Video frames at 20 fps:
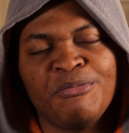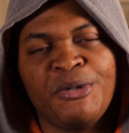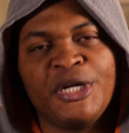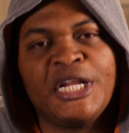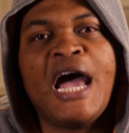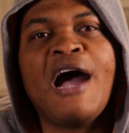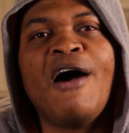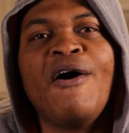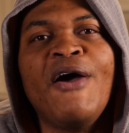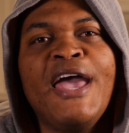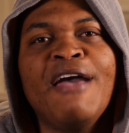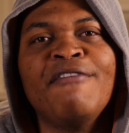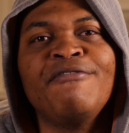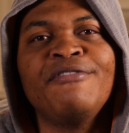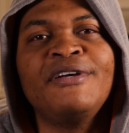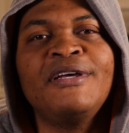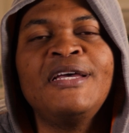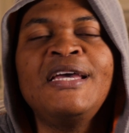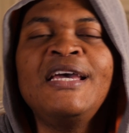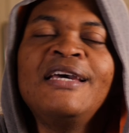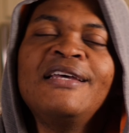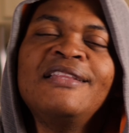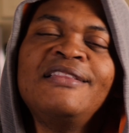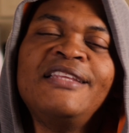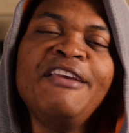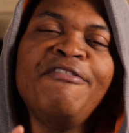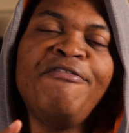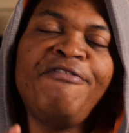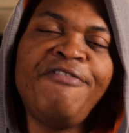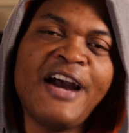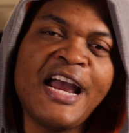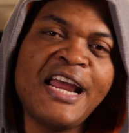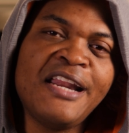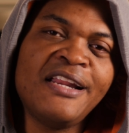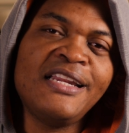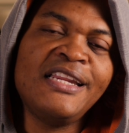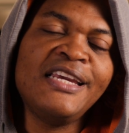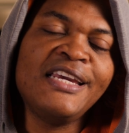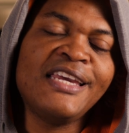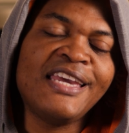But however, they
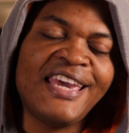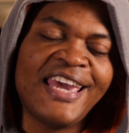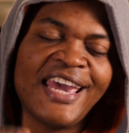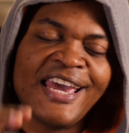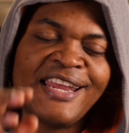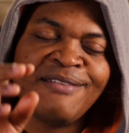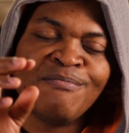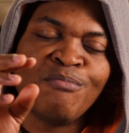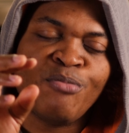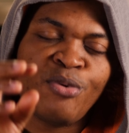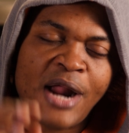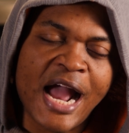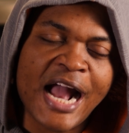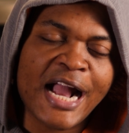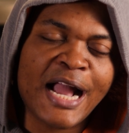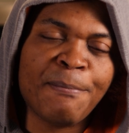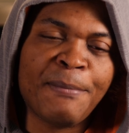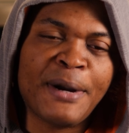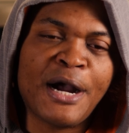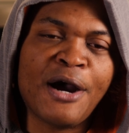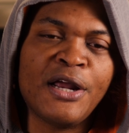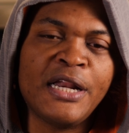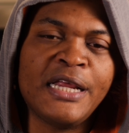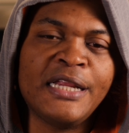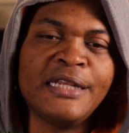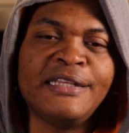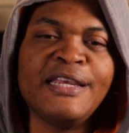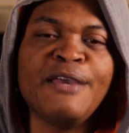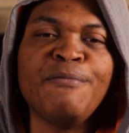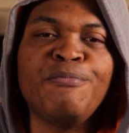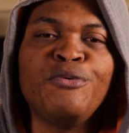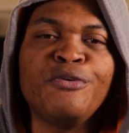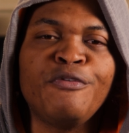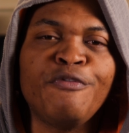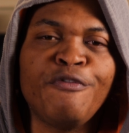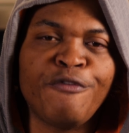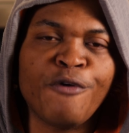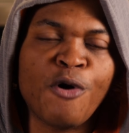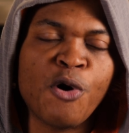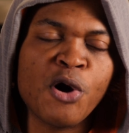finally can brag about it. They put
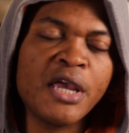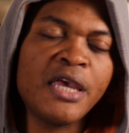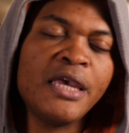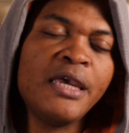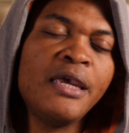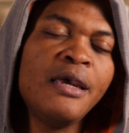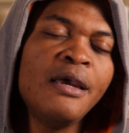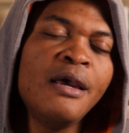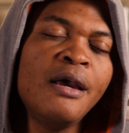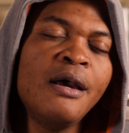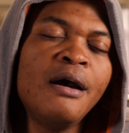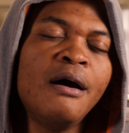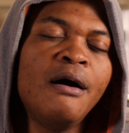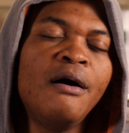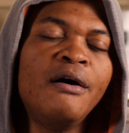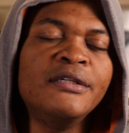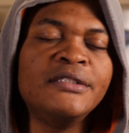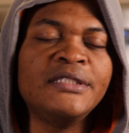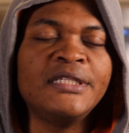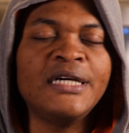4K on